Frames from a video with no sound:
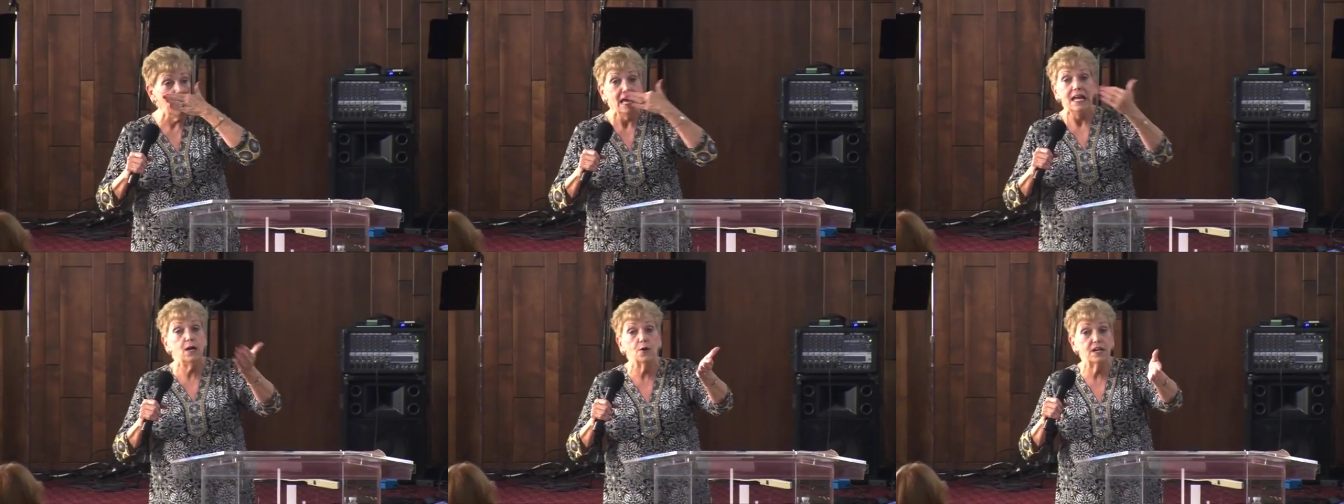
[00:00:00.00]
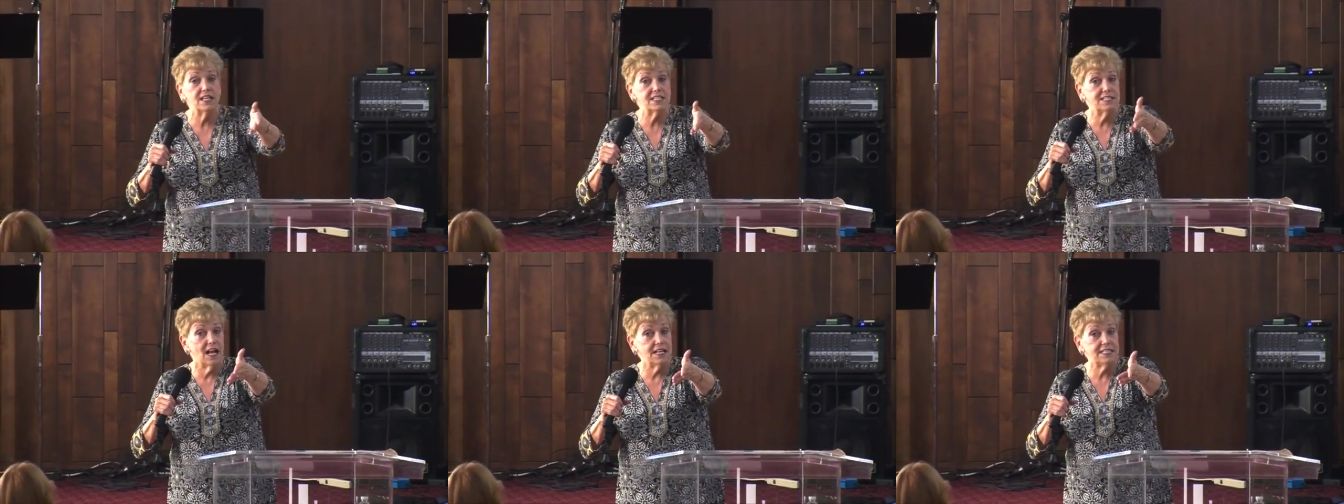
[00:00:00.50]
Here it
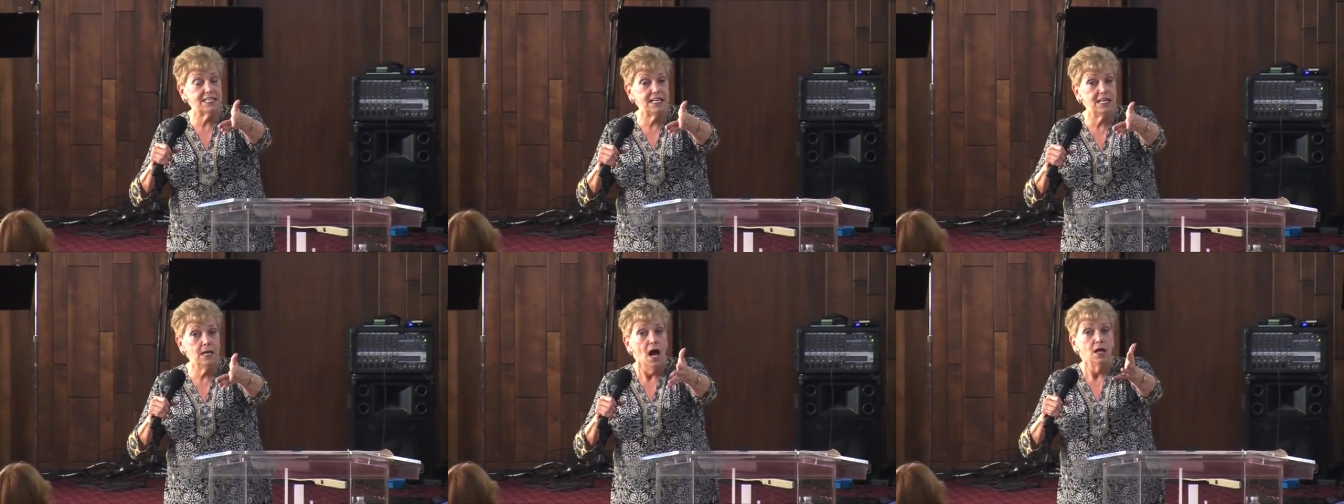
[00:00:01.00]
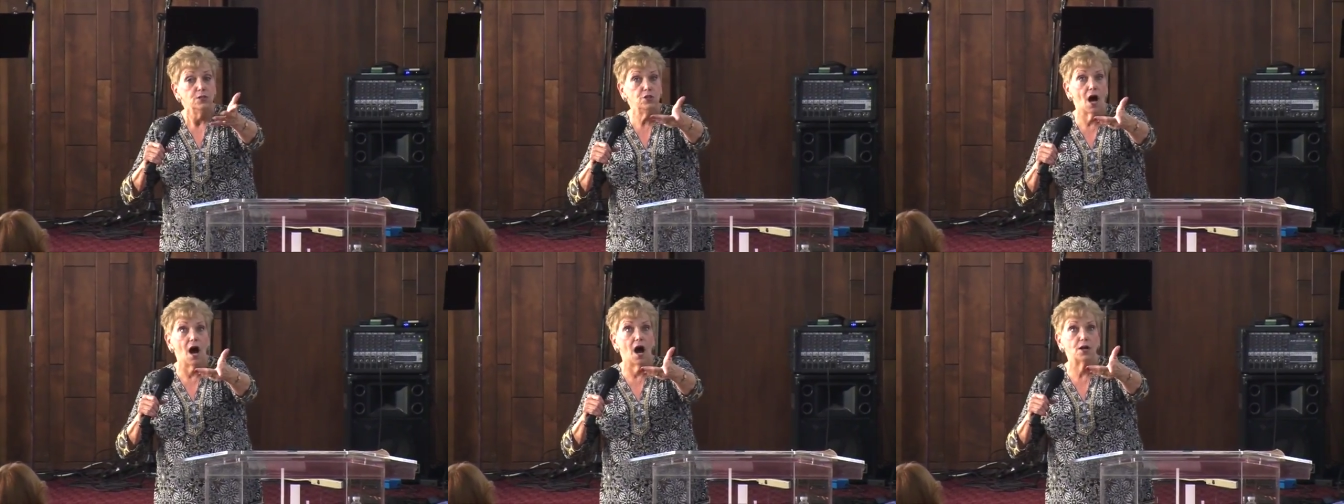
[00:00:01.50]
is, 19,
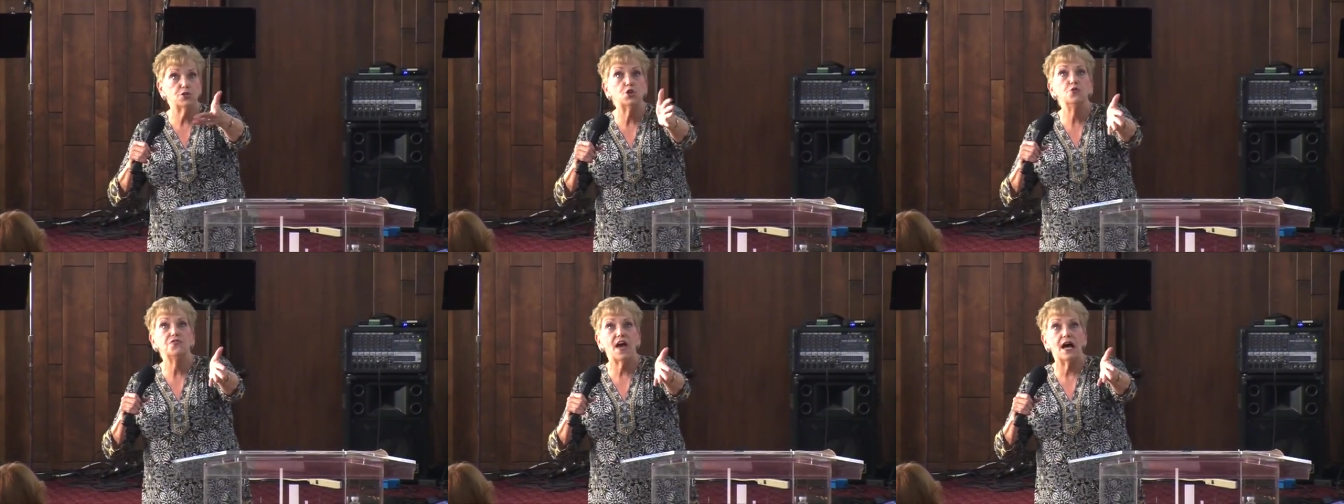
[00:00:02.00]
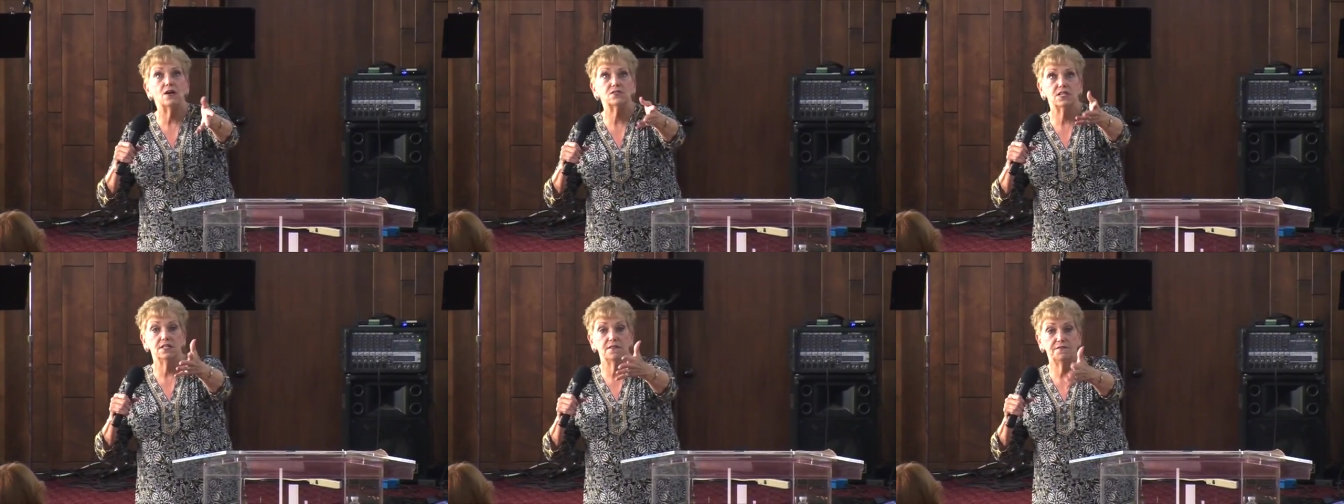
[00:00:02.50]
uh,
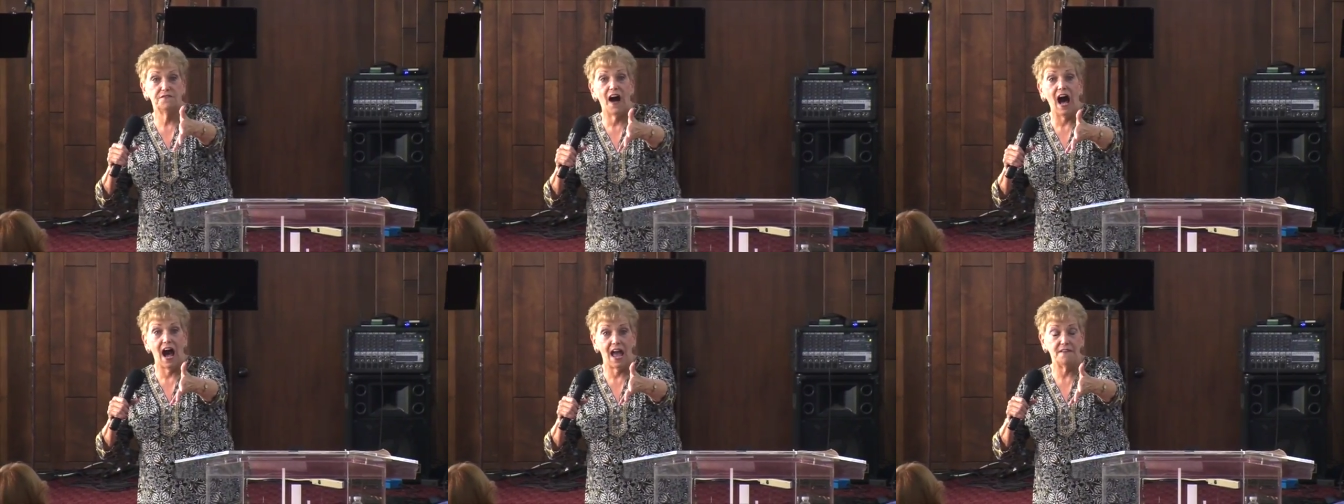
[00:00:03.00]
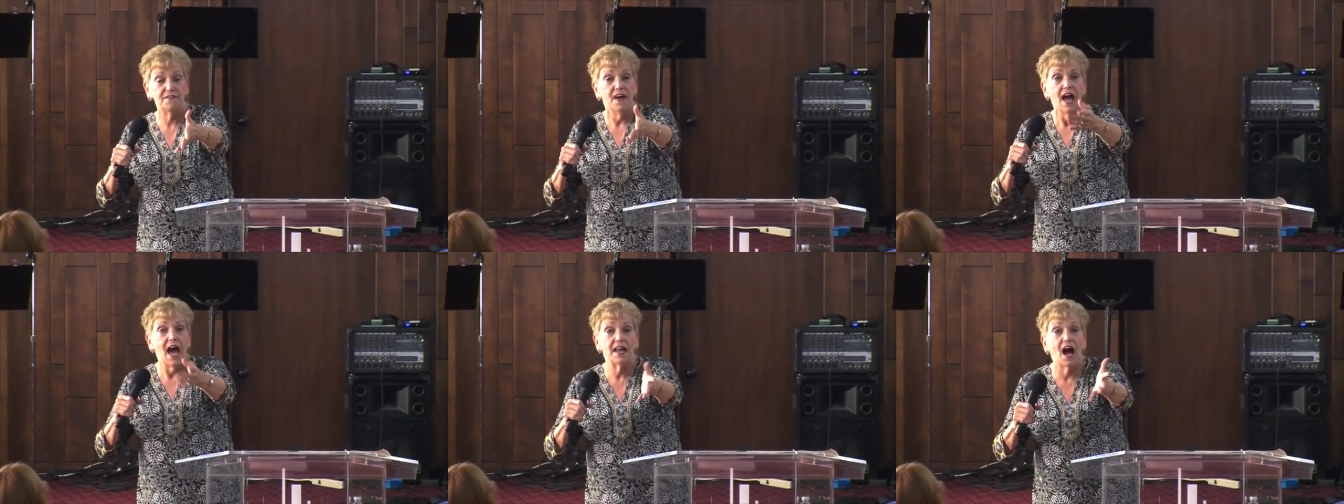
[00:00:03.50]
2005,
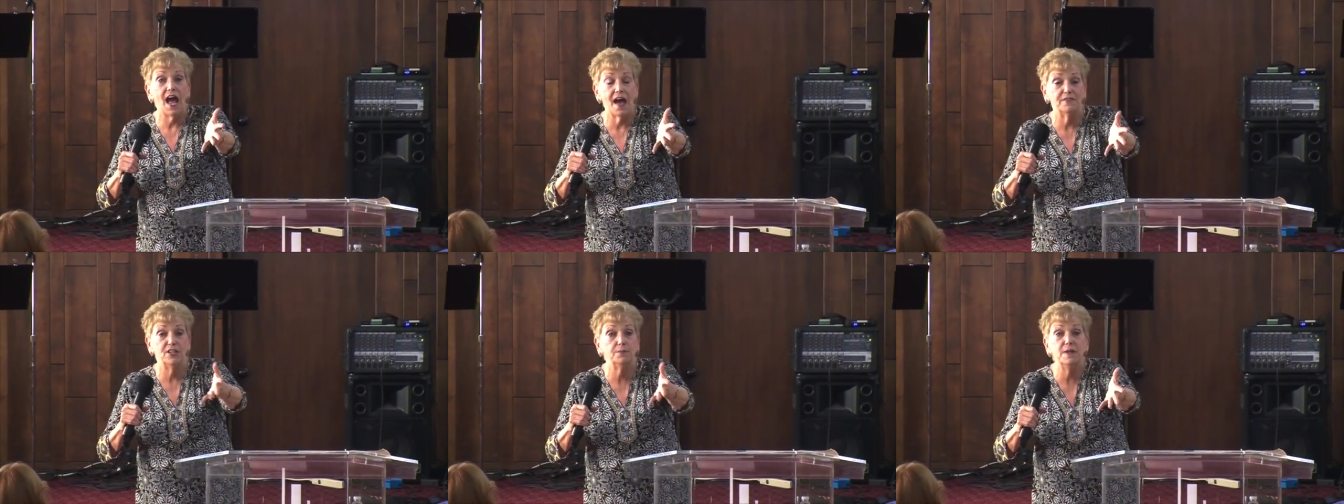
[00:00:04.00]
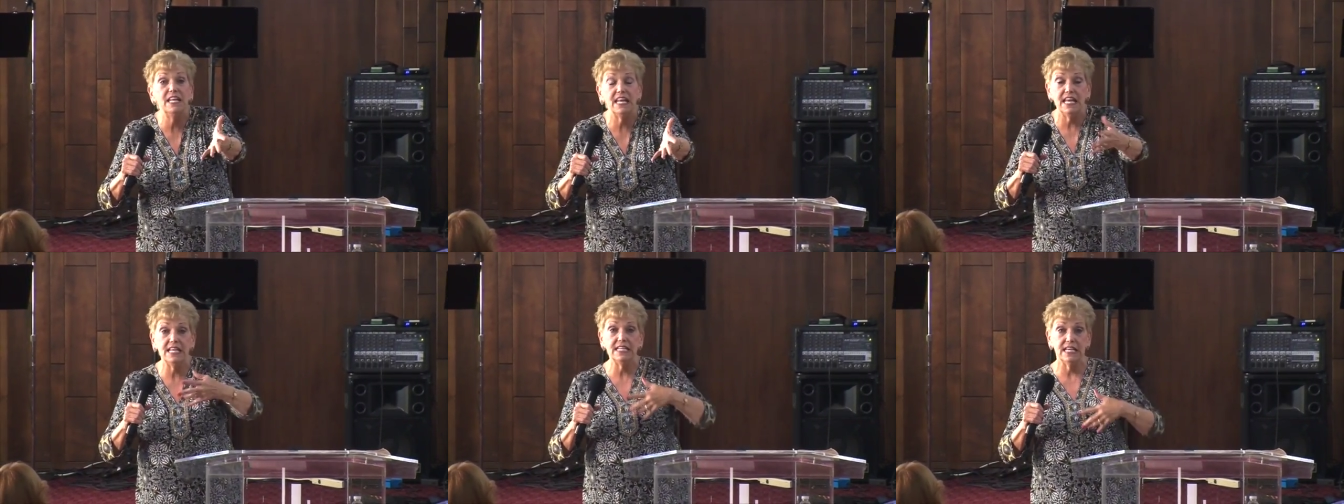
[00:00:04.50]
and I haven't been to
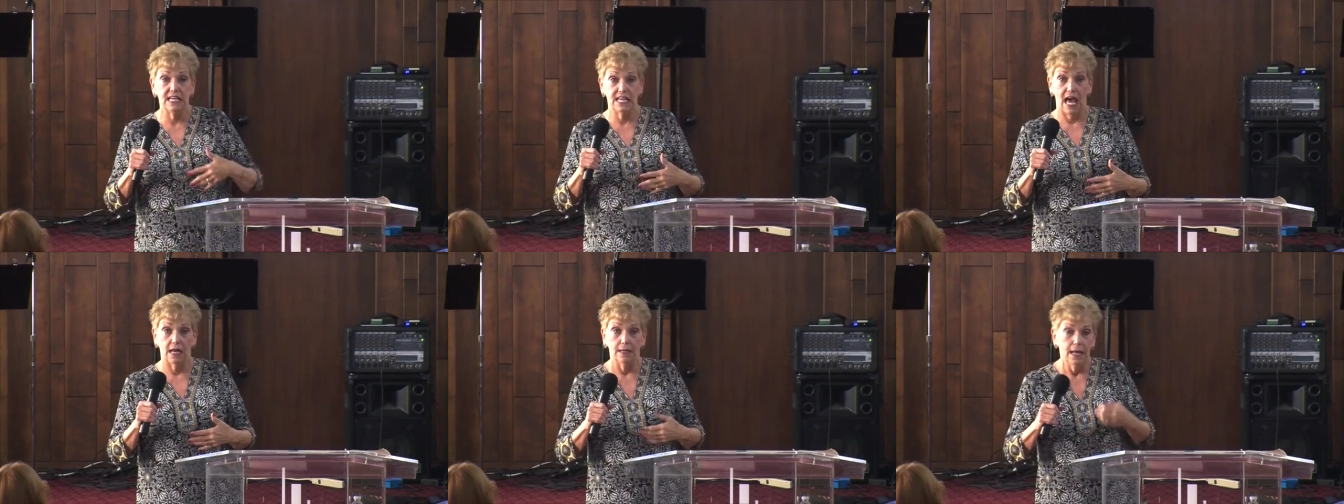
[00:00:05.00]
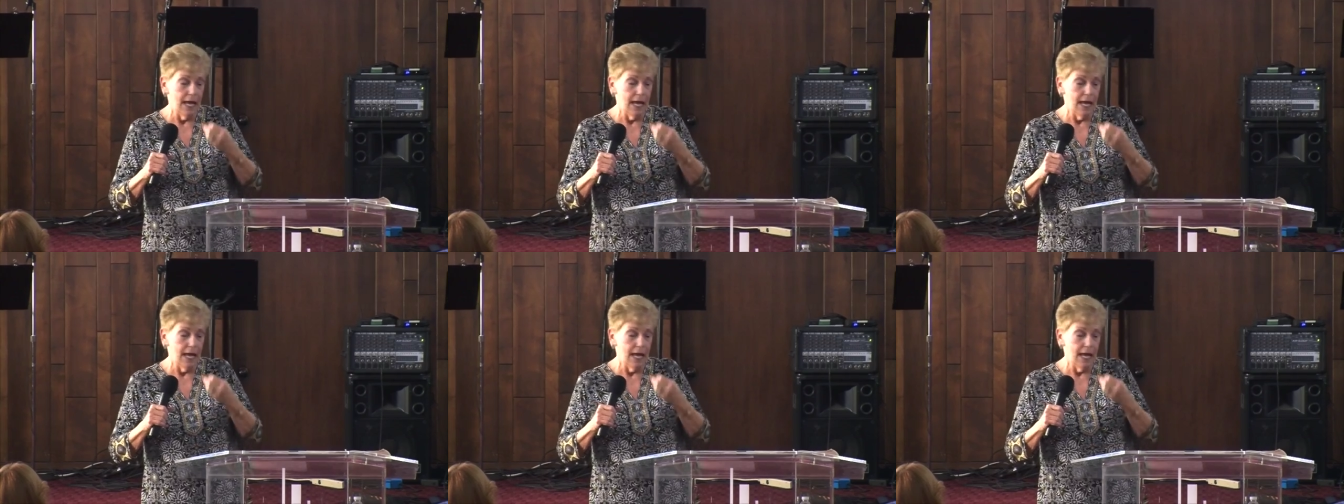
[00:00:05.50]
India yet.